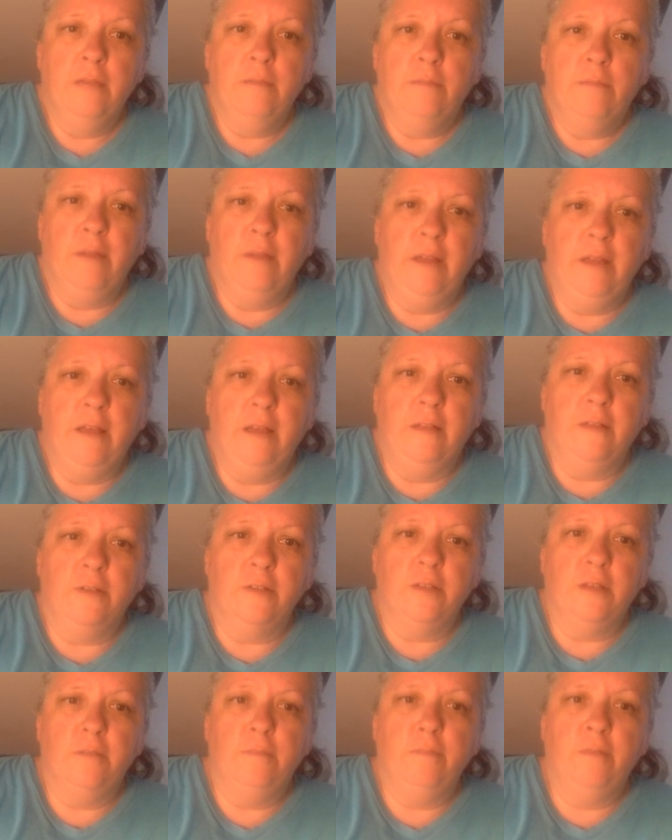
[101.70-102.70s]
bright
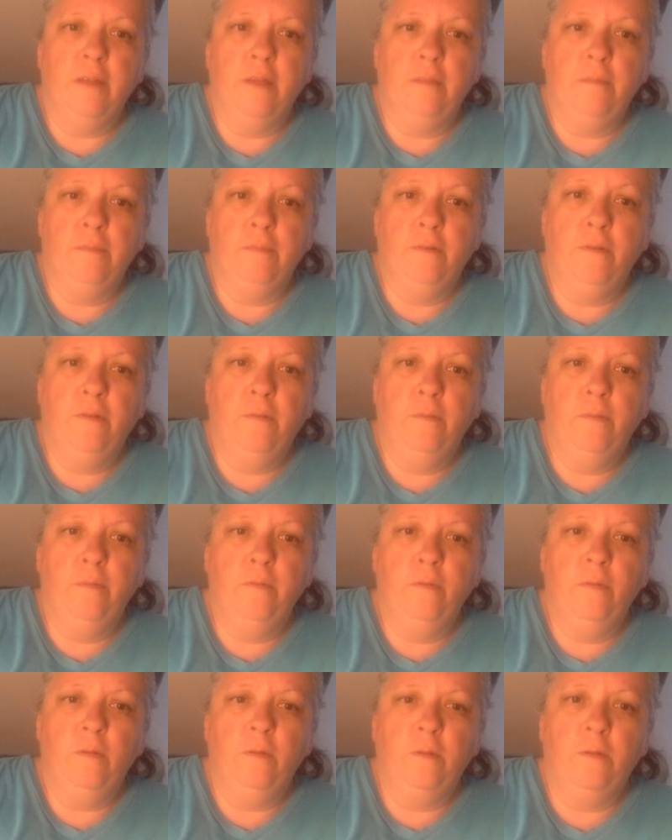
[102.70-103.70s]
colors, like bright
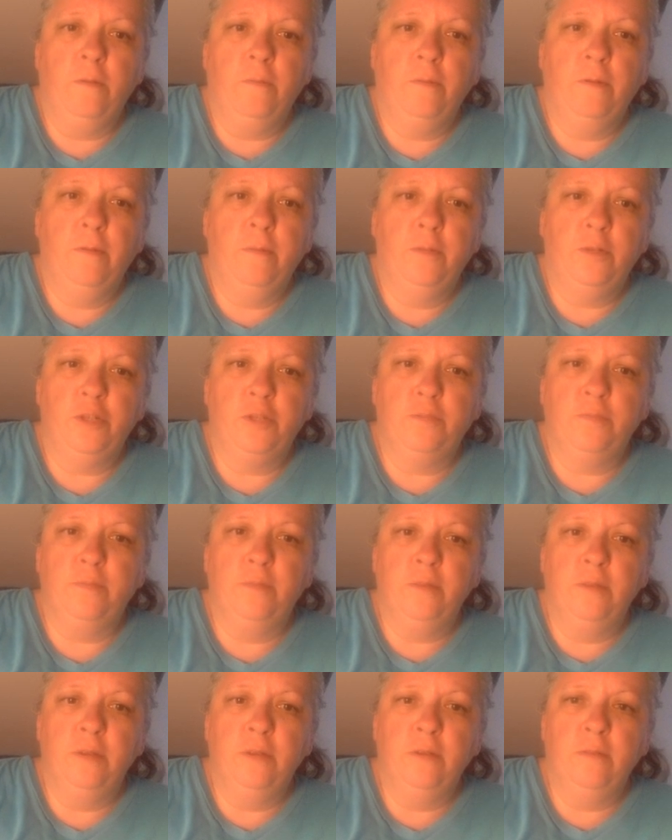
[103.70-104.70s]
purple or purplish
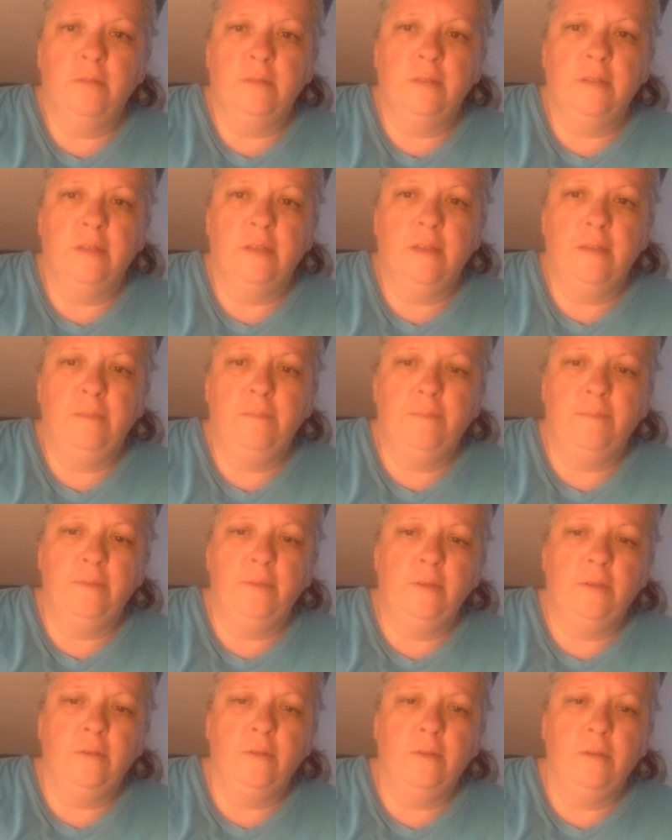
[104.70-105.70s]
blue with light
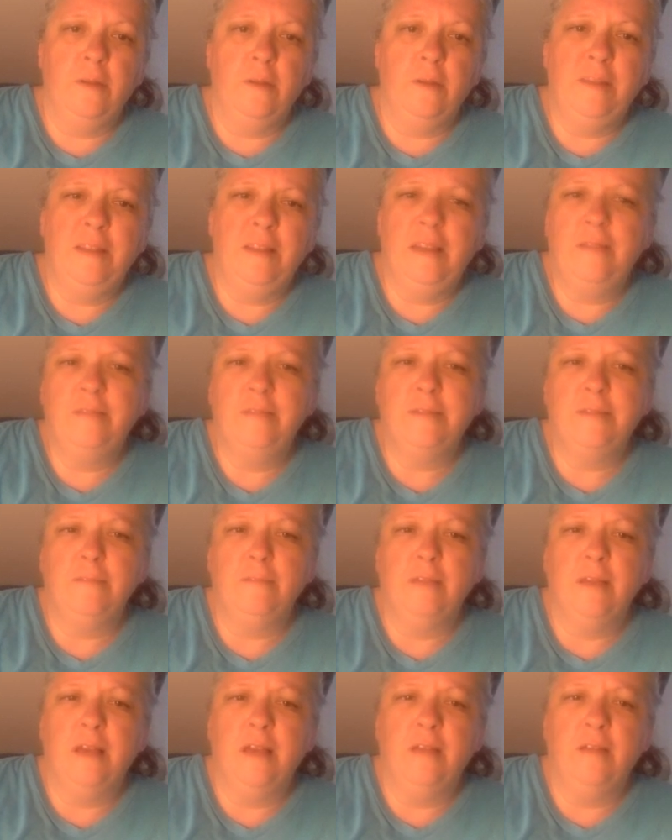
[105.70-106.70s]
blue. You know what I mean? They have
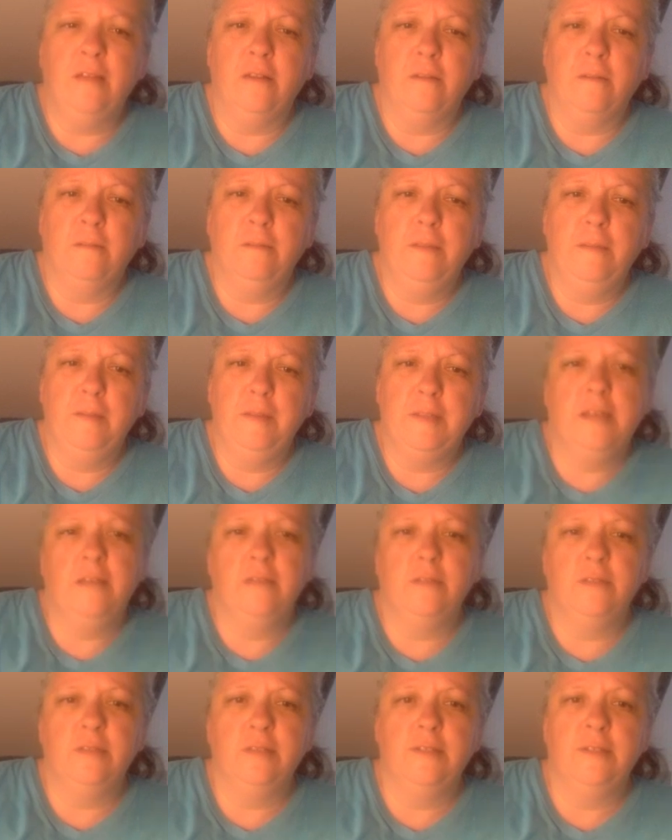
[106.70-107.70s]
some color. It really makes the
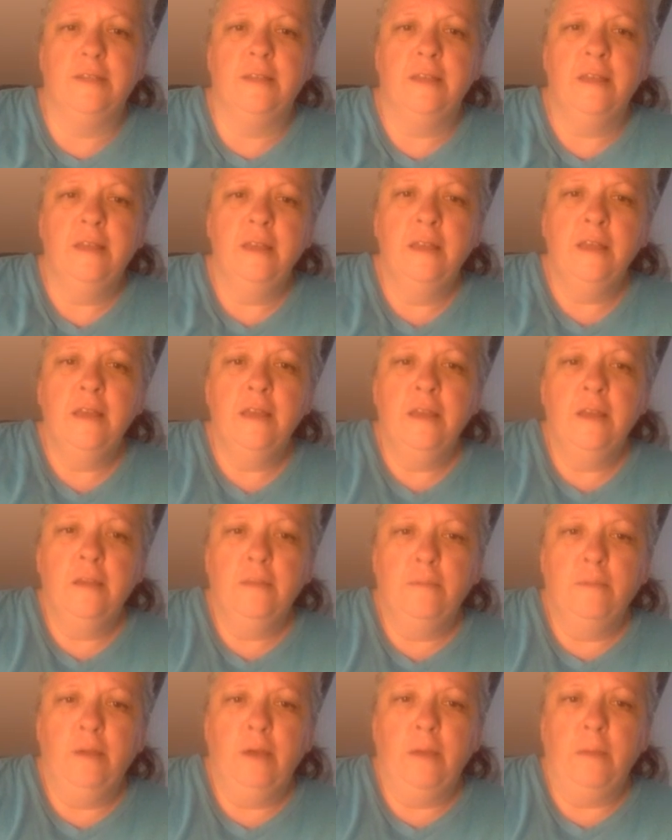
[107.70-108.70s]
houses
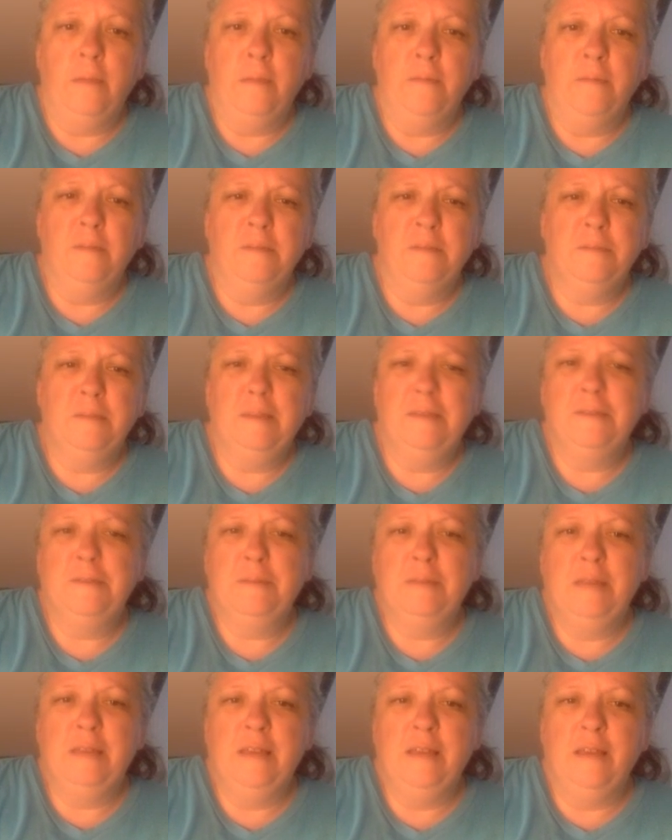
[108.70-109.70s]
pop. It makes
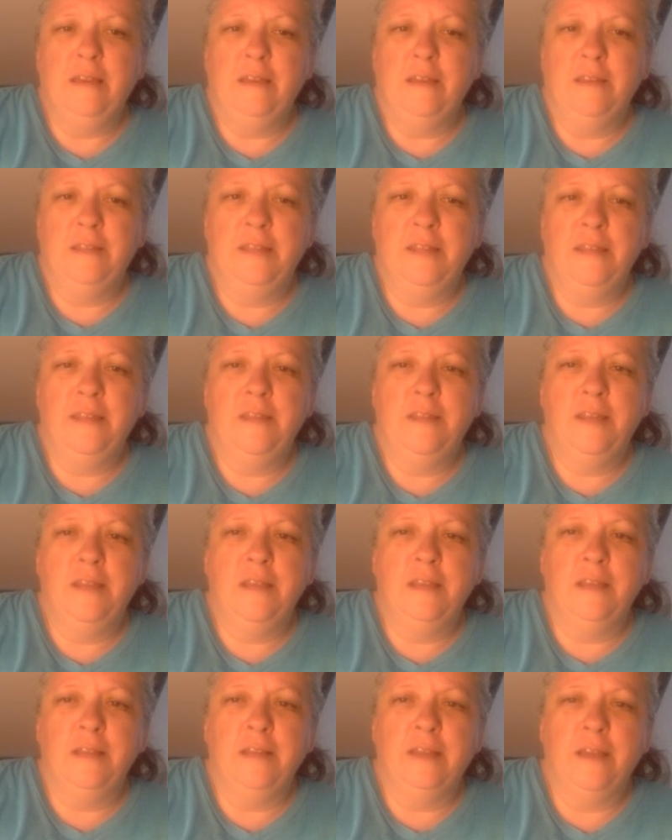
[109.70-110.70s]
me
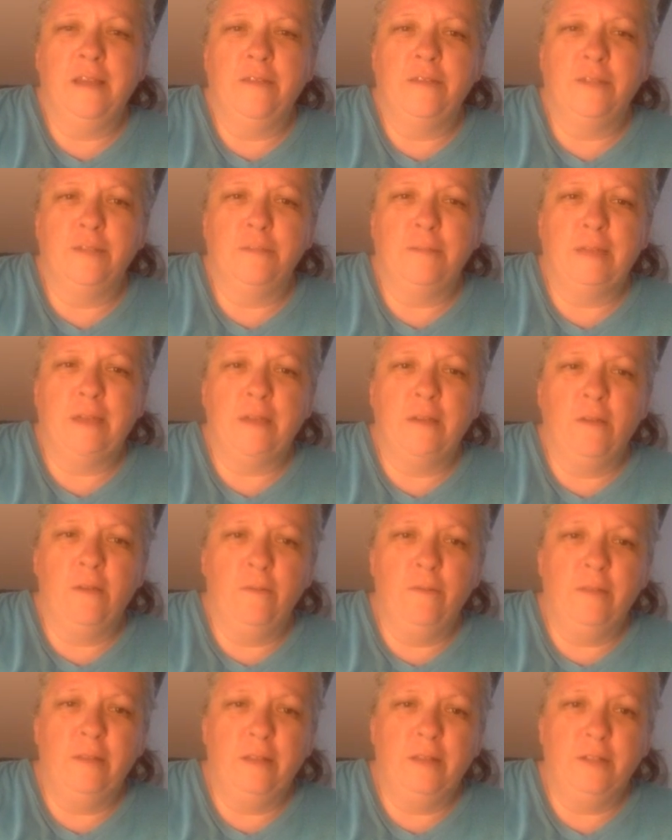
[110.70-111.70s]
think that the houses back
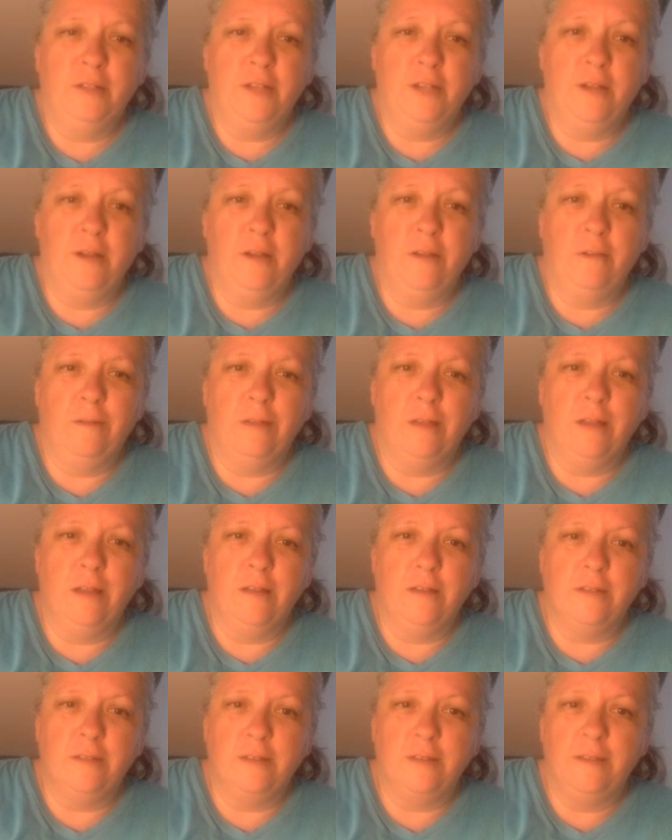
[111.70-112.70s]
home in Ontario are
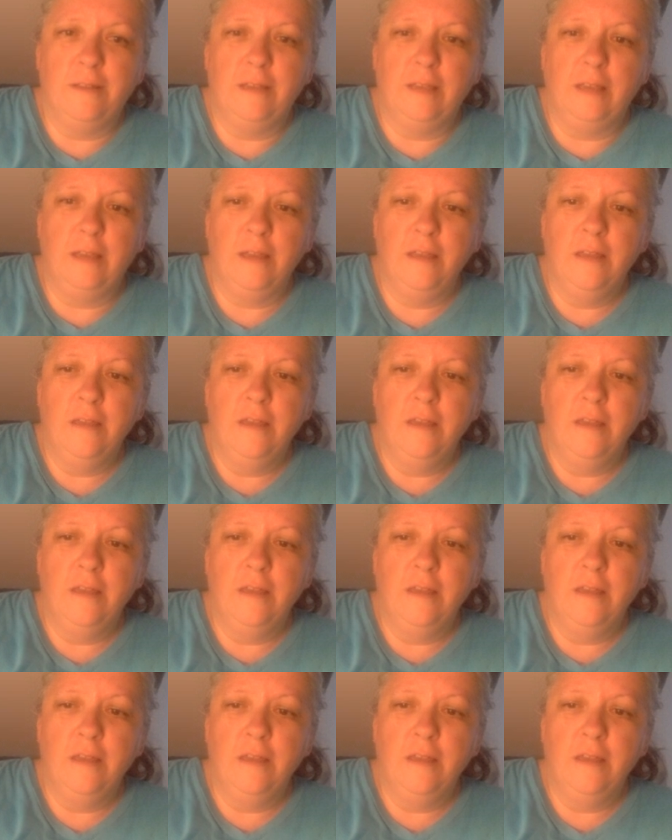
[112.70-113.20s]
kind of slightly